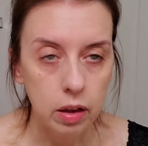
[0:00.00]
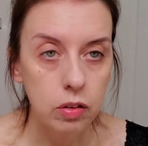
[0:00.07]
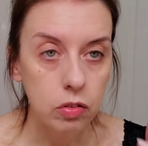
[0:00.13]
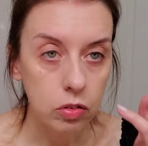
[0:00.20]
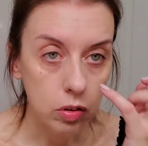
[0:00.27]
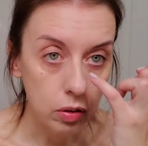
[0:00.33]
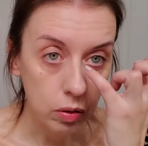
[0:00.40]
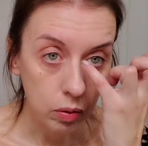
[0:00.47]

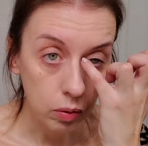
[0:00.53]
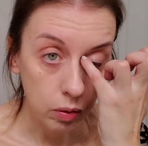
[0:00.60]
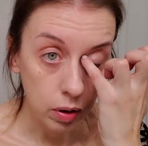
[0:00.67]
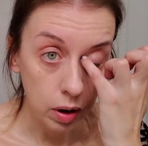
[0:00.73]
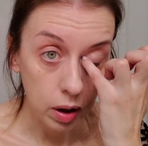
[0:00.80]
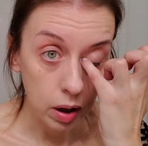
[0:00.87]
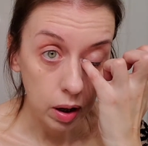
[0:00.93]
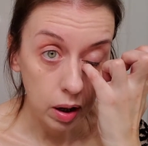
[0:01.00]
So
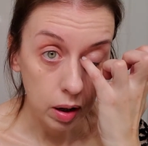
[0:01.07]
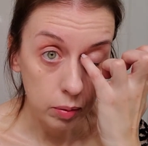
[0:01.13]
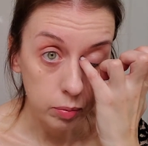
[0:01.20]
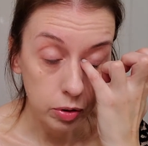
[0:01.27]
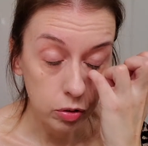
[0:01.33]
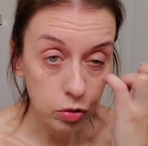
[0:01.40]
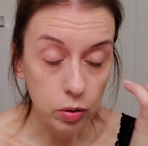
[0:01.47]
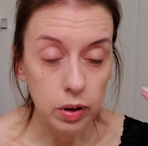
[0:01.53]

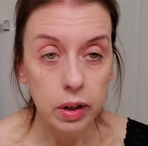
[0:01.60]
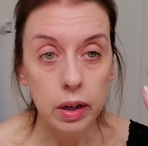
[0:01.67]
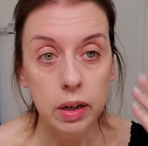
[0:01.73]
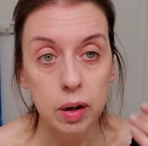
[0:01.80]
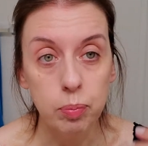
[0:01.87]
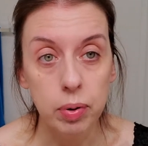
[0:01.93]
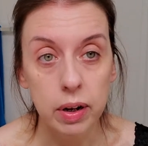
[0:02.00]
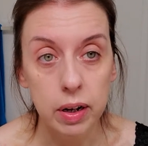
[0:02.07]
usually I
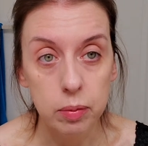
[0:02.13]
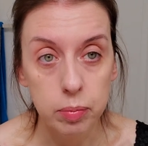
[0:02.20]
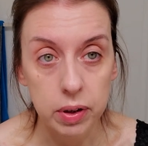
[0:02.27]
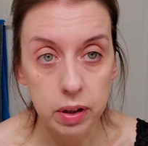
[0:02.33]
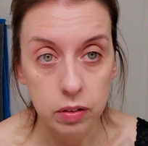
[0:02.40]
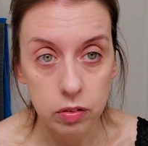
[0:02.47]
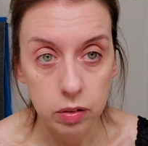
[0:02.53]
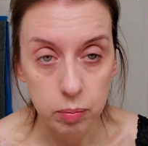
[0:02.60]
apply
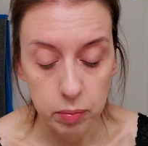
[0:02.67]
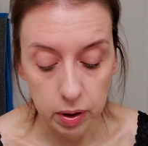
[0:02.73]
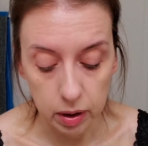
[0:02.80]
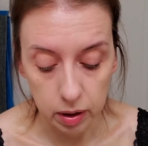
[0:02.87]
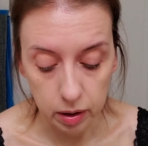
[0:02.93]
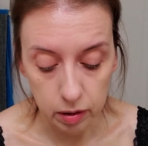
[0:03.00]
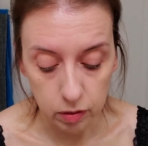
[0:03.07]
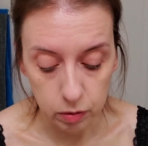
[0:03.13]
base in
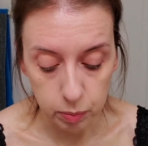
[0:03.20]
my eyes,